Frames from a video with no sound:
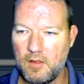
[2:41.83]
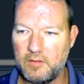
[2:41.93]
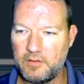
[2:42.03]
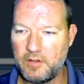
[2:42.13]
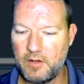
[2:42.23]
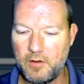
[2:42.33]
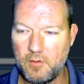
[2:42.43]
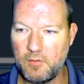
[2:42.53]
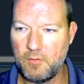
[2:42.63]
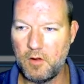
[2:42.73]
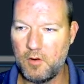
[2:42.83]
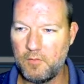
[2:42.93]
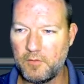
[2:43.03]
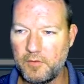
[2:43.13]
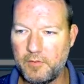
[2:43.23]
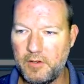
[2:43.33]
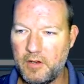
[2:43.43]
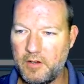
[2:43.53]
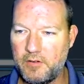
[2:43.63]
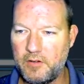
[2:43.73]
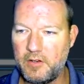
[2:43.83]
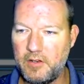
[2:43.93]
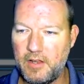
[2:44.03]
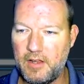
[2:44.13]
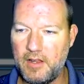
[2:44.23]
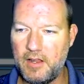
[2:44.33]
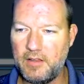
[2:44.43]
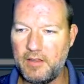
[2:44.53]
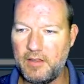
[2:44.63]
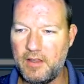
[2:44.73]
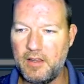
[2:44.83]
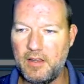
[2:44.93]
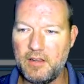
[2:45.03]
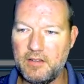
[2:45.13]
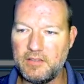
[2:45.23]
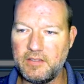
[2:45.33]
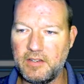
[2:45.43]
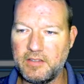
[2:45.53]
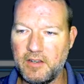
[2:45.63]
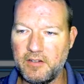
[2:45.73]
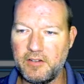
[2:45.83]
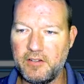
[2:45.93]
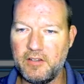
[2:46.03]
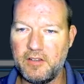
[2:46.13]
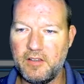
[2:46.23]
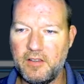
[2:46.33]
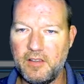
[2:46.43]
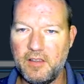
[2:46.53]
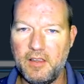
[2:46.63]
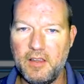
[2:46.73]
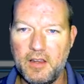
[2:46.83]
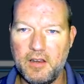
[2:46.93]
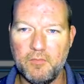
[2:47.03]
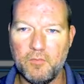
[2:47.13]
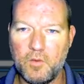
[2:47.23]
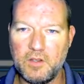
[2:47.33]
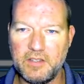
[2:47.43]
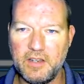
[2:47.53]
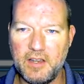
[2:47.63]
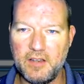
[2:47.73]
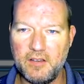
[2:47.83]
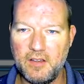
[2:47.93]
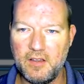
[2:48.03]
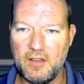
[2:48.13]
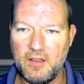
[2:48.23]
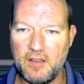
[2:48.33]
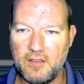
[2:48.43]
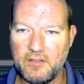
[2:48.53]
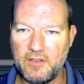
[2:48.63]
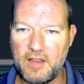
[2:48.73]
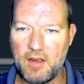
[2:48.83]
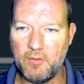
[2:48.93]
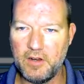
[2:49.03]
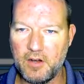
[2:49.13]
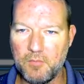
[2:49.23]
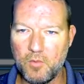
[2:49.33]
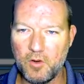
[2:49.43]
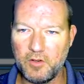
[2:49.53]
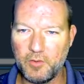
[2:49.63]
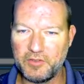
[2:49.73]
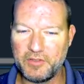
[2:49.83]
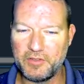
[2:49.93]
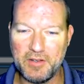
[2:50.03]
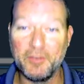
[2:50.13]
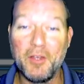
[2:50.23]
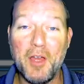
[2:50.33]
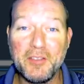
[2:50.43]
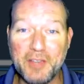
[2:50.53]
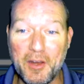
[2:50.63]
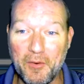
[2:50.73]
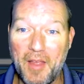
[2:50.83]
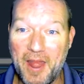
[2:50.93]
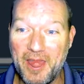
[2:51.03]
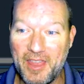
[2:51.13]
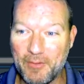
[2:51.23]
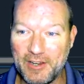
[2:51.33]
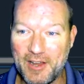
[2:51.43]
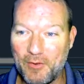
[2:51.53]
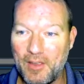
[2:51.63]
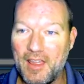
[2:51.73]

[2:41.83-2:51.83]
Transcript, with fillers: Let's go over 300 and then 600. And once again, so now we are more towards the middle. So there we go.